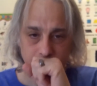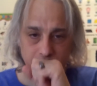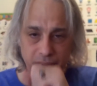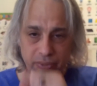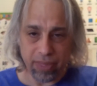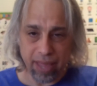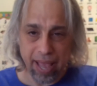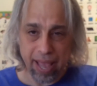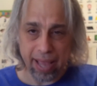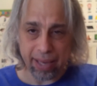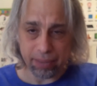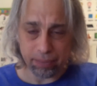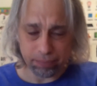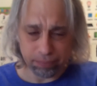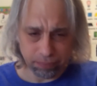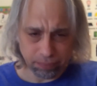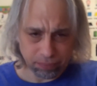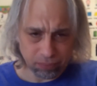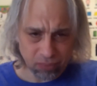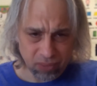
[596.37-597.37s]
that
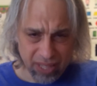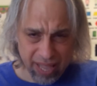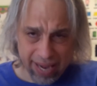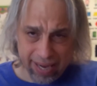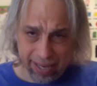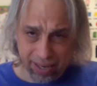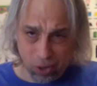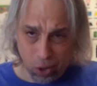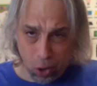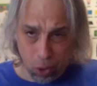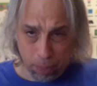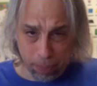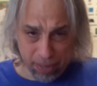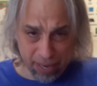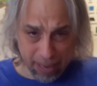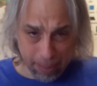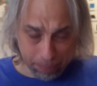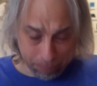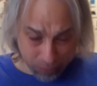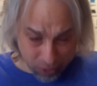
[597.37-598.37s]
they can open
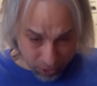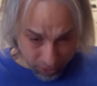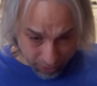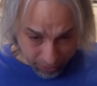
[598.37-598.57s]
up to